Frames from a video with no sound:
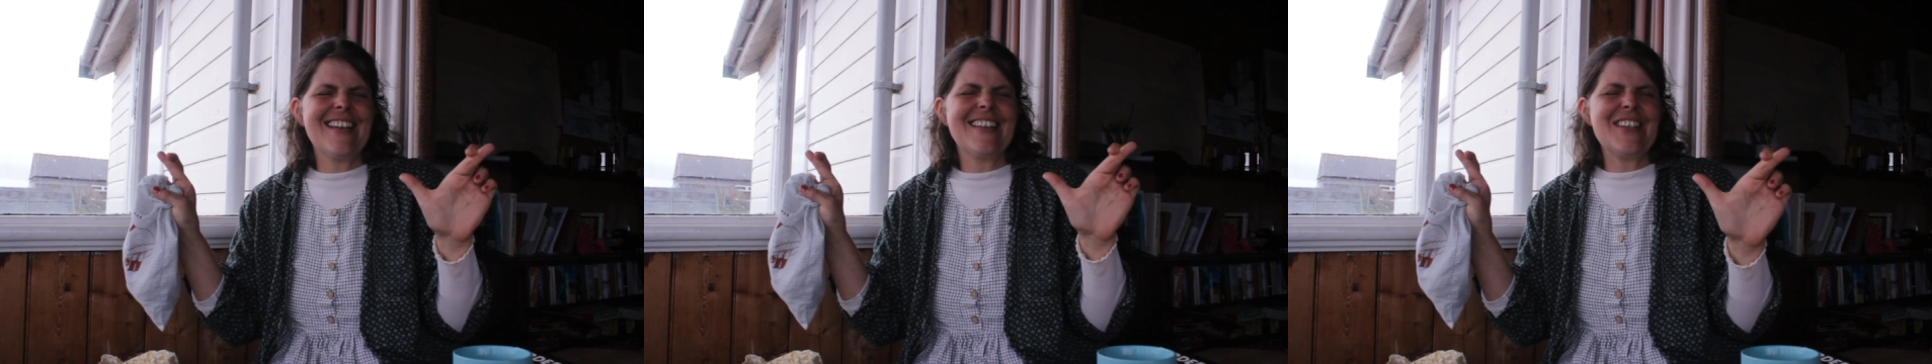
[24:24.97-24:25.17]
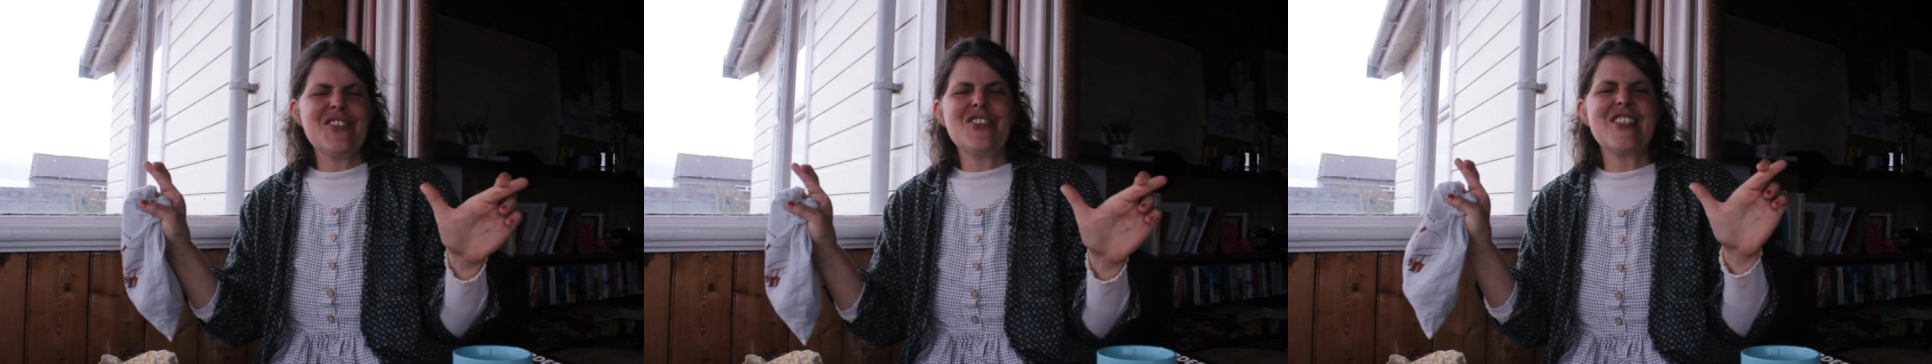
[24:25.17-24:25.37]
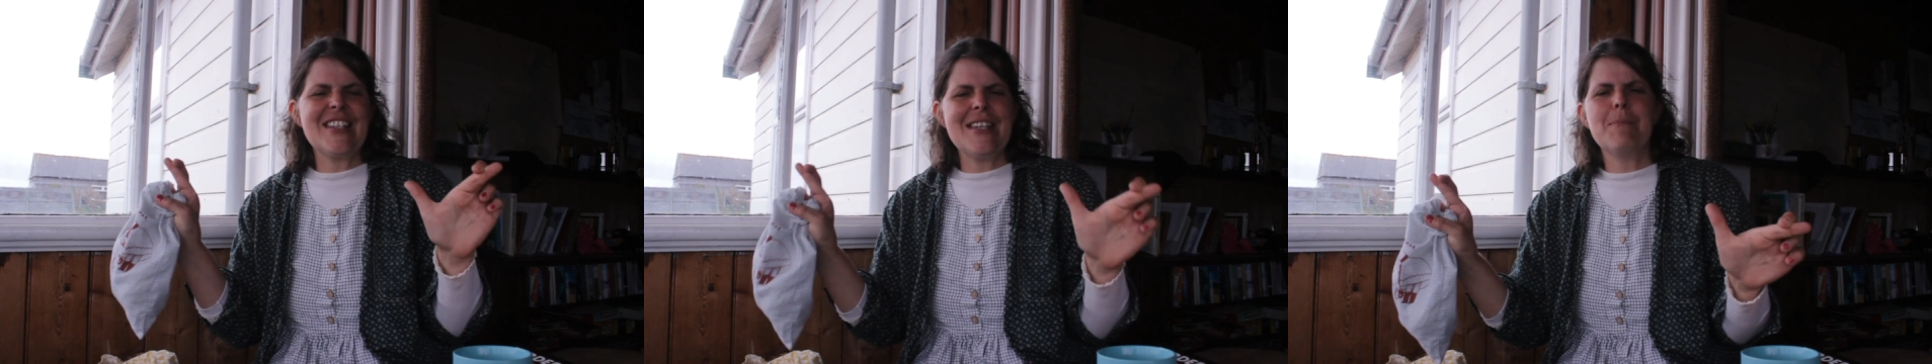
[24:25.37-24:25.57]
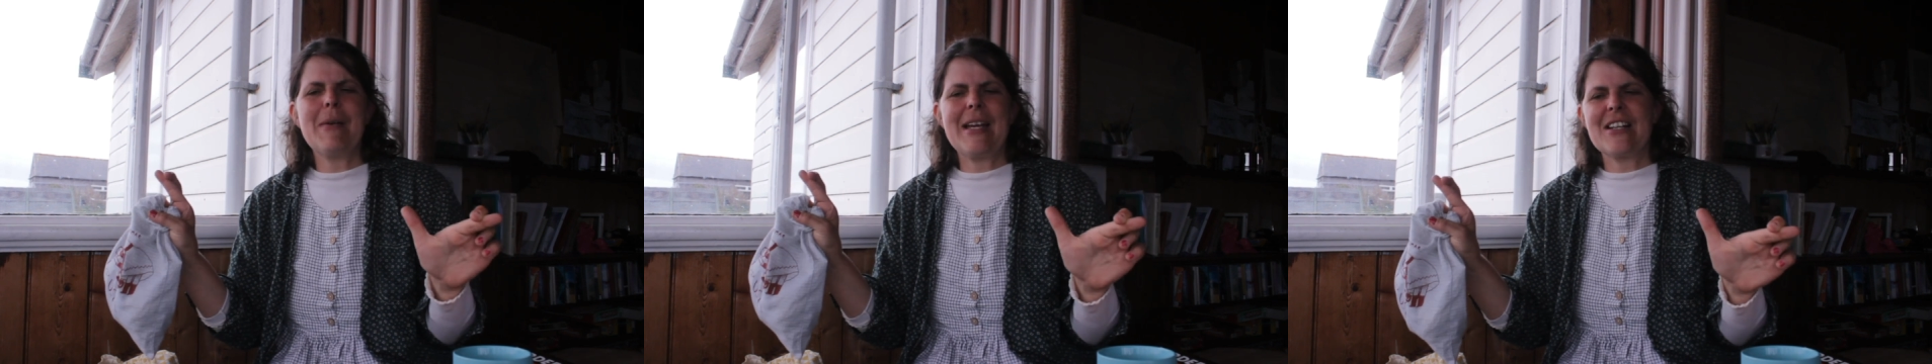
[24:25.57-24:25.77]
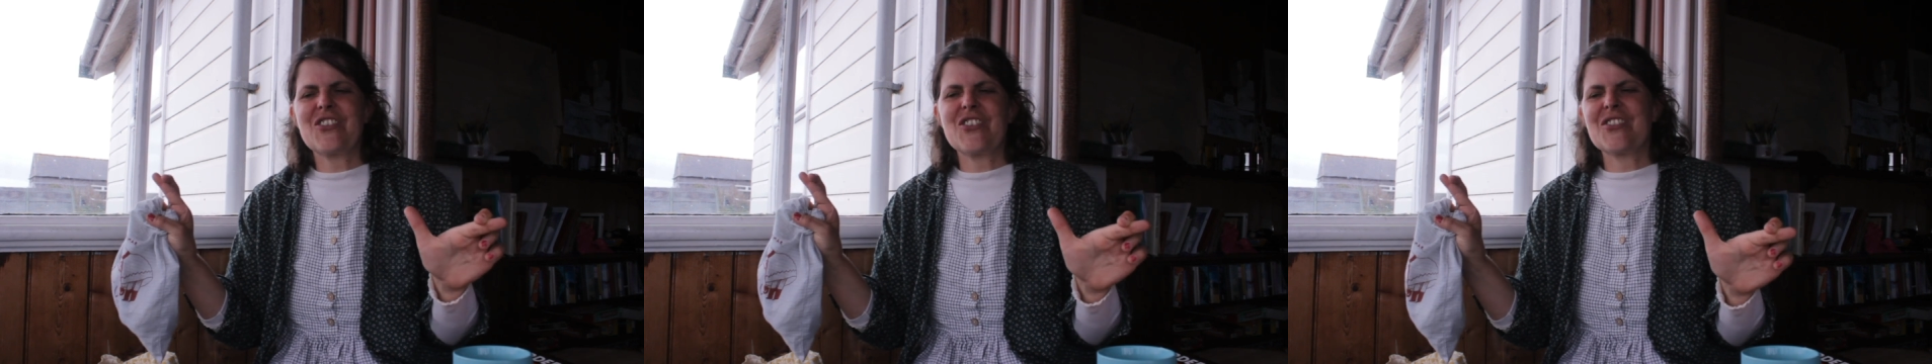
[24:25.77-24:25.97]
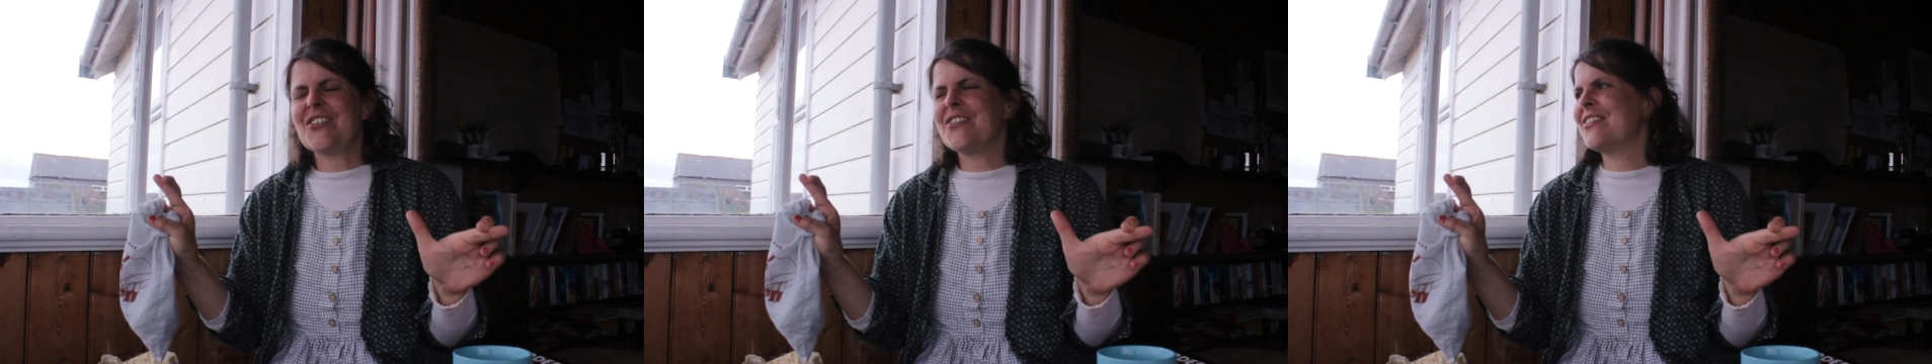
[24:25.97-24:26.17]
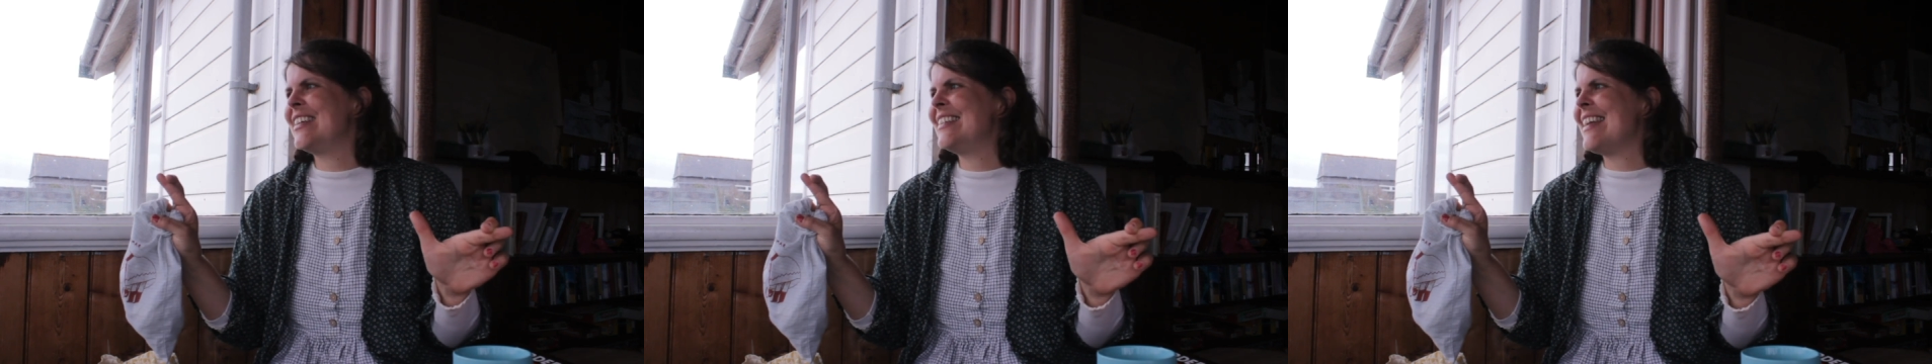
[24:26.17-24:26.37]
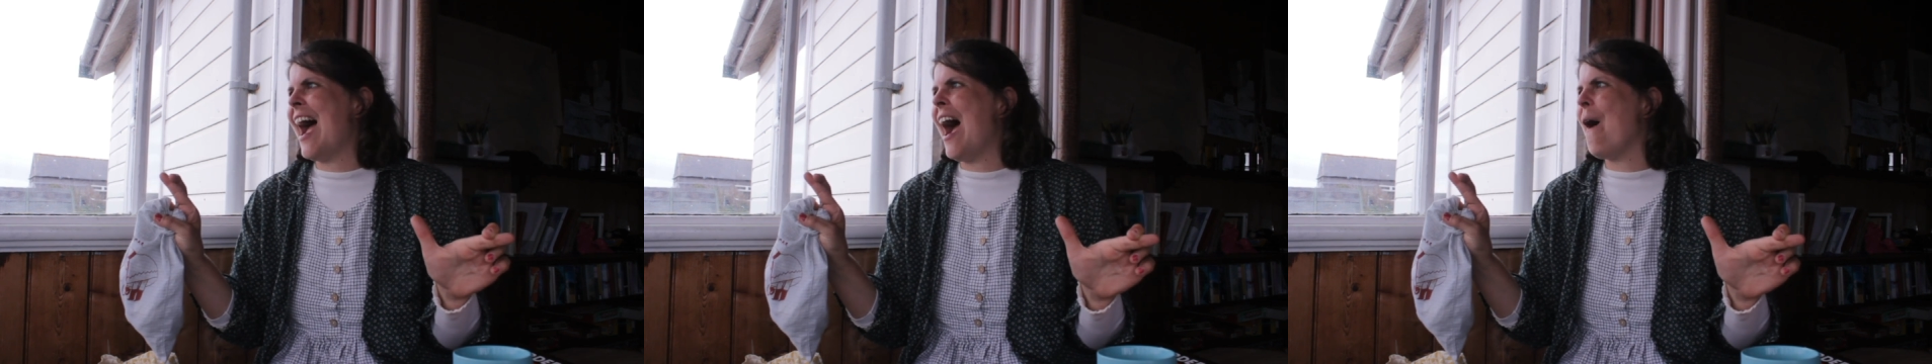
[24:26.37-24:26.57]
and you see pictures of
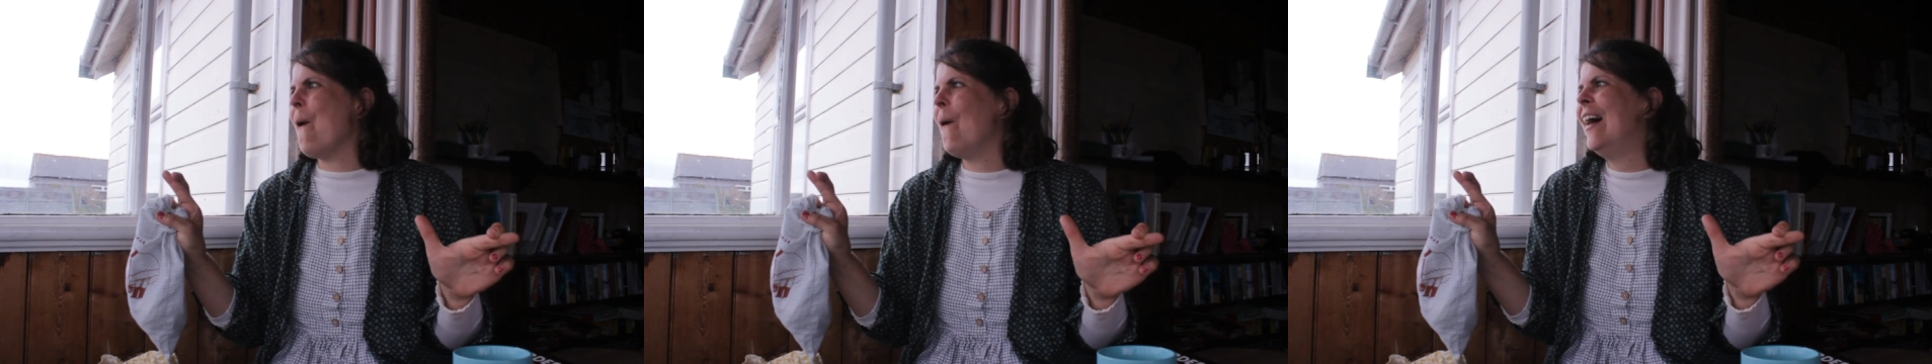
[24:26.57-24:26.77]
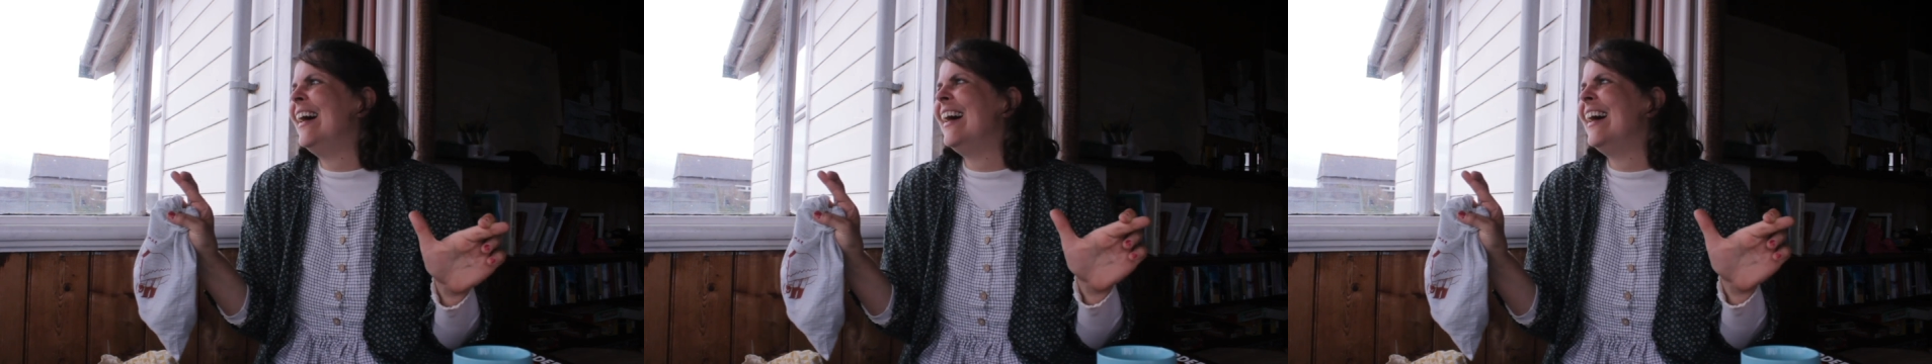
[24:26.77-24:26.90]
it now.